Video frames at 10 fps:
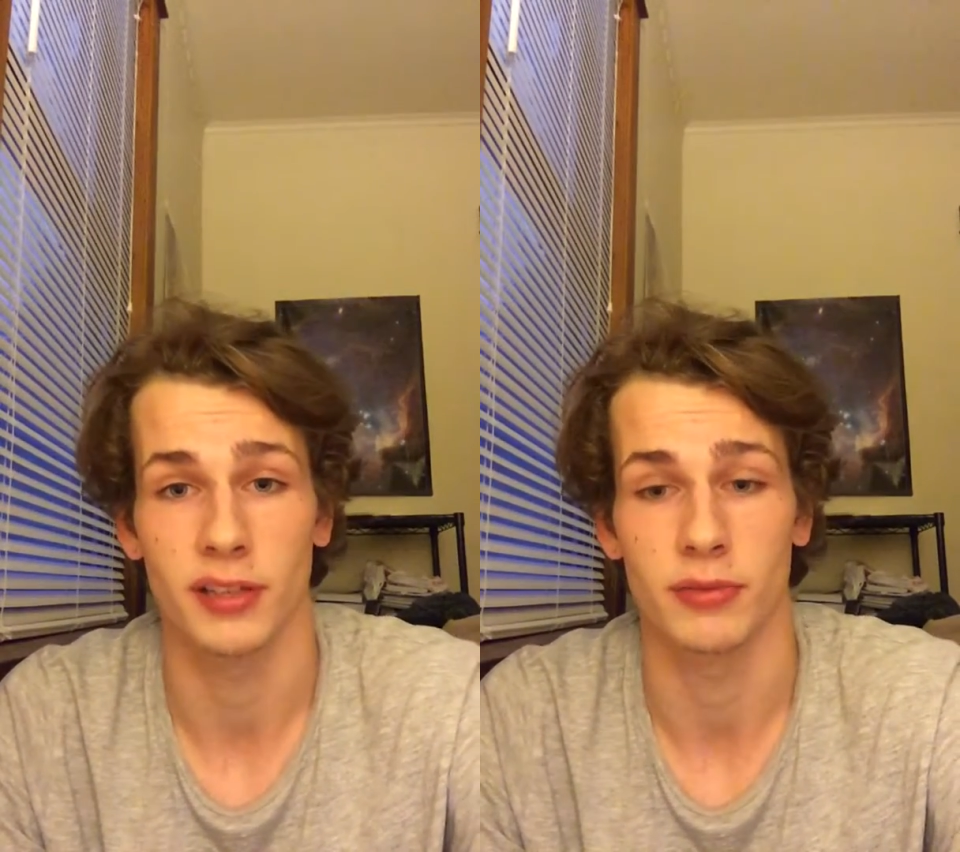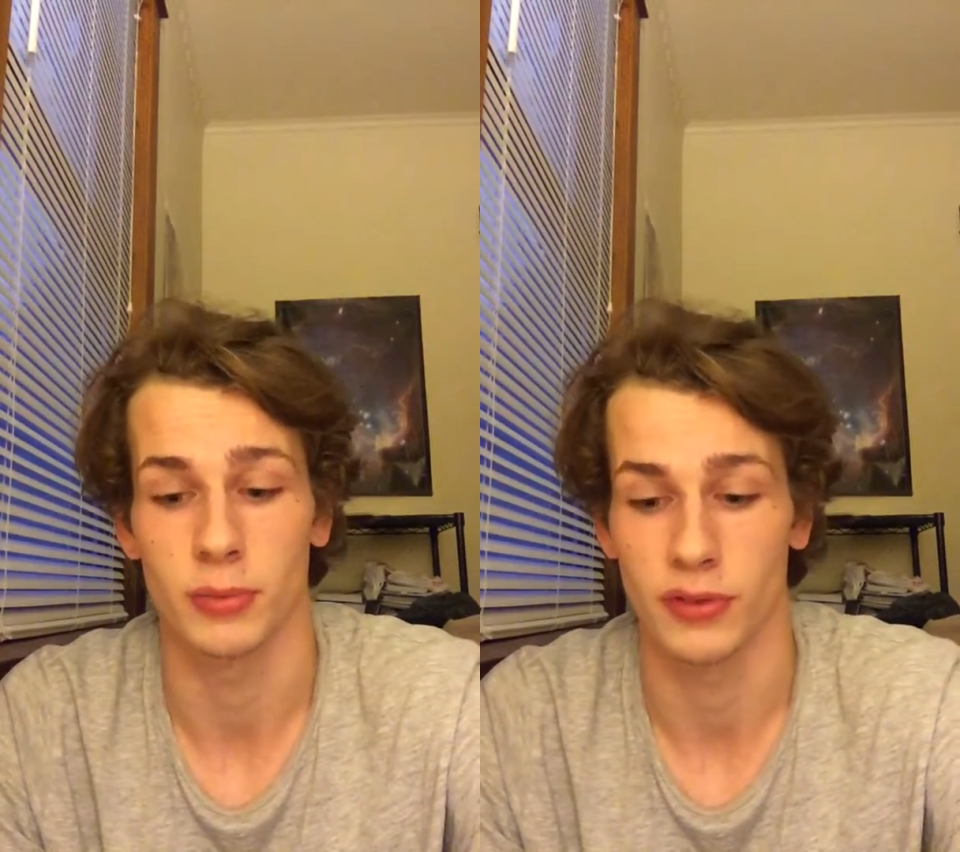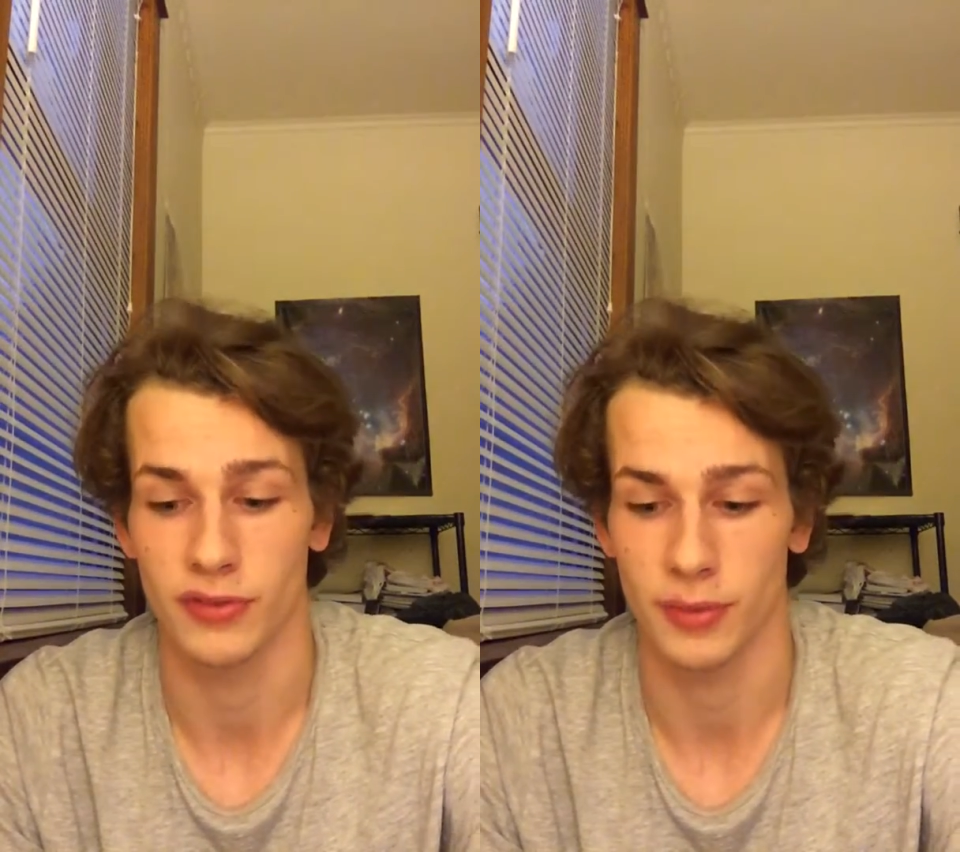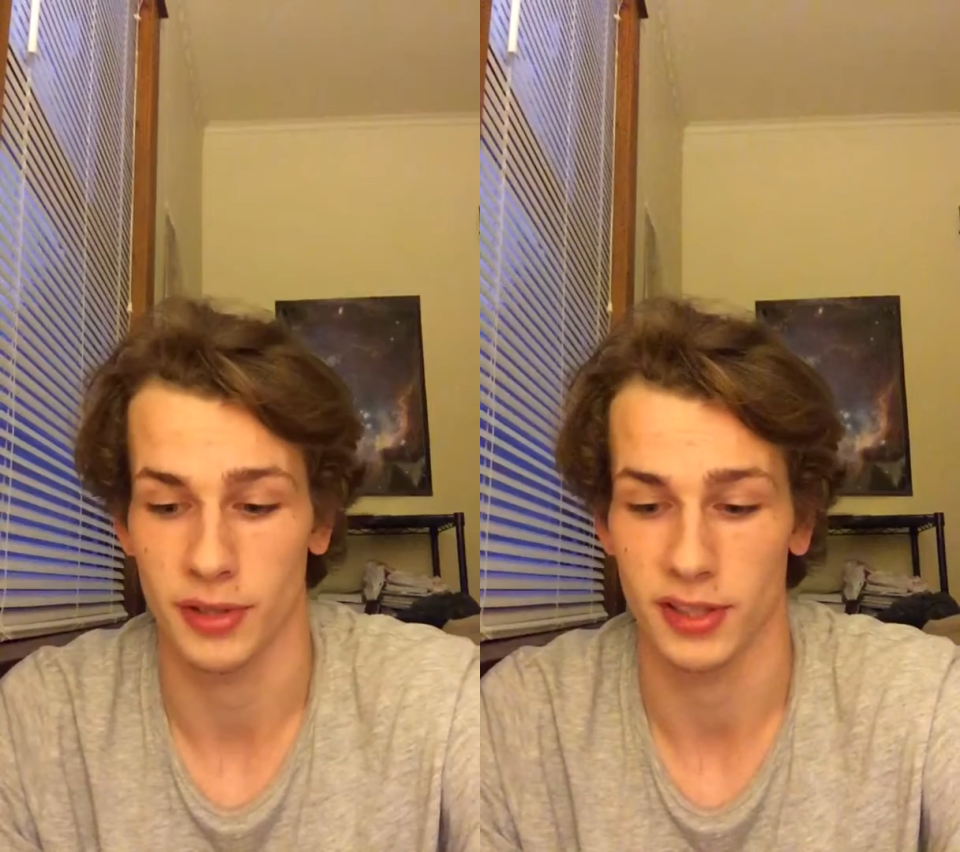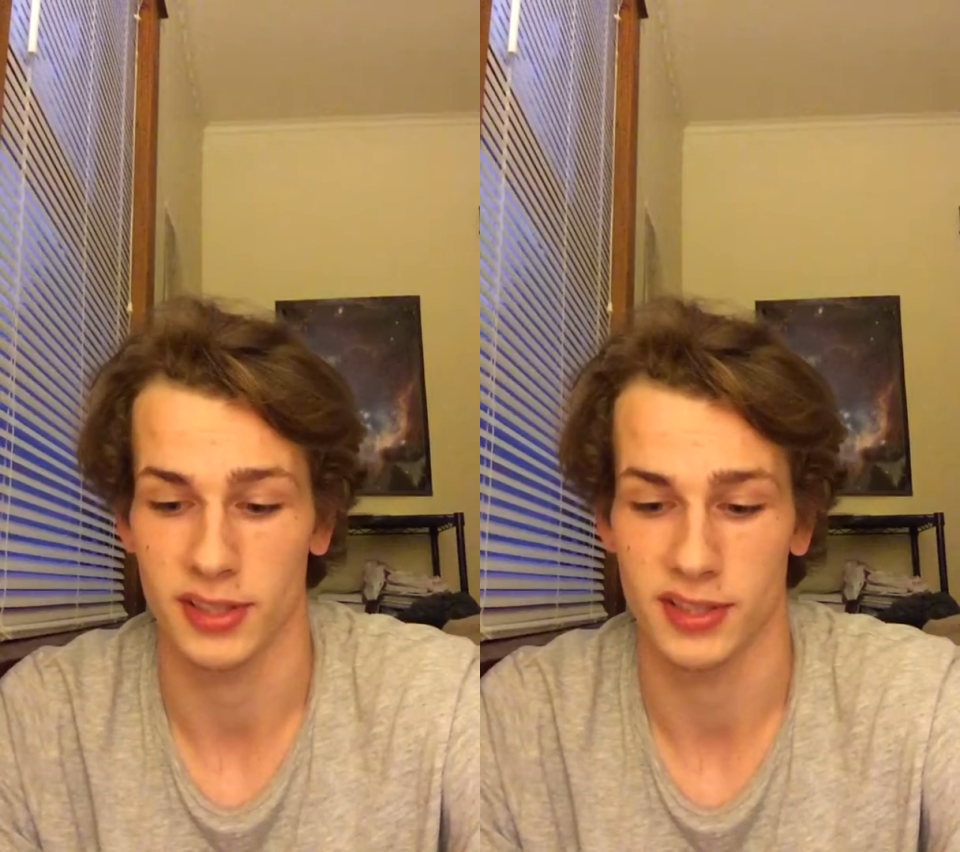removed from the
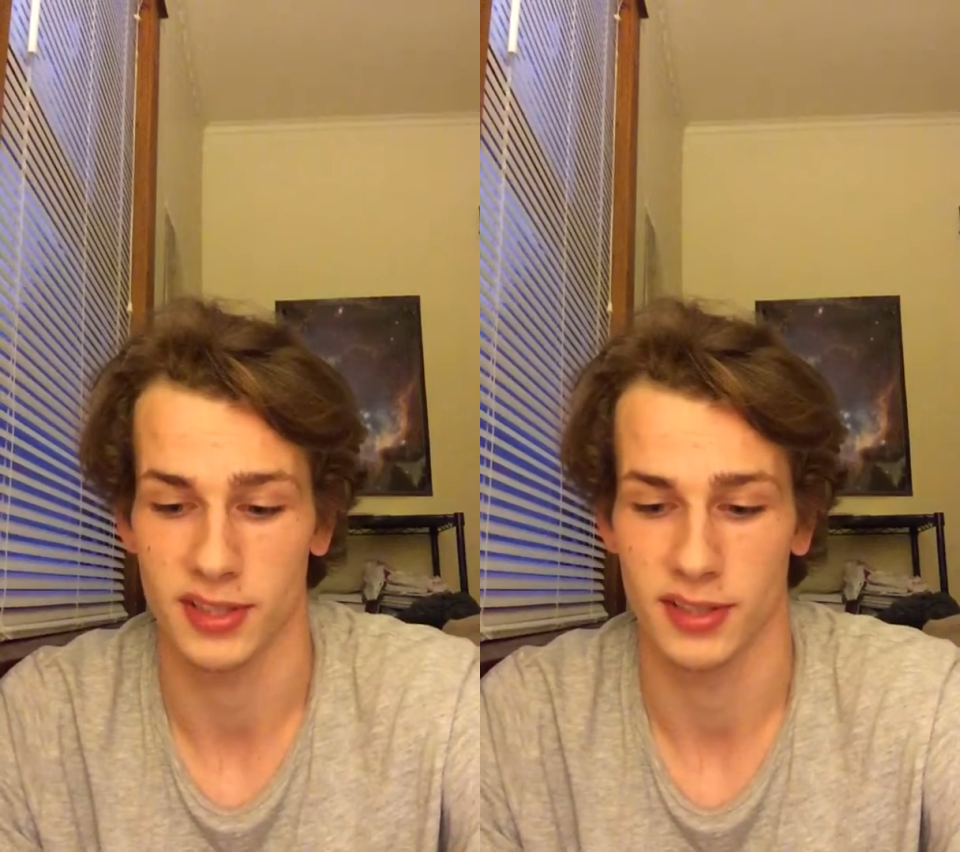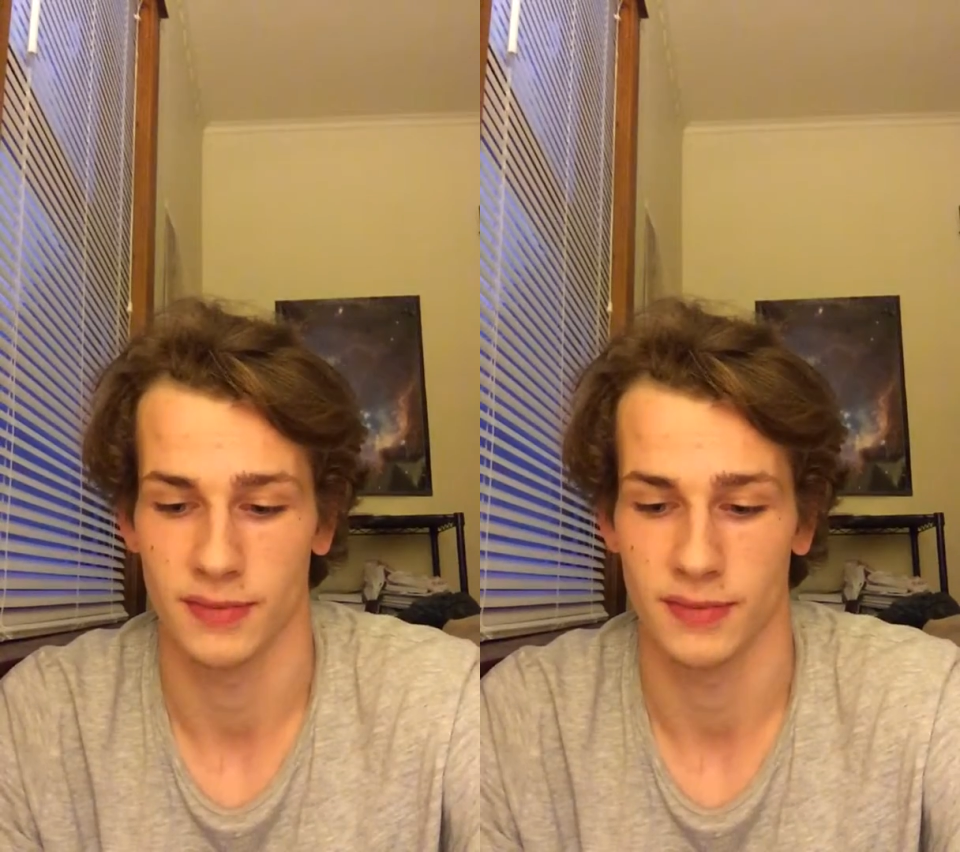list.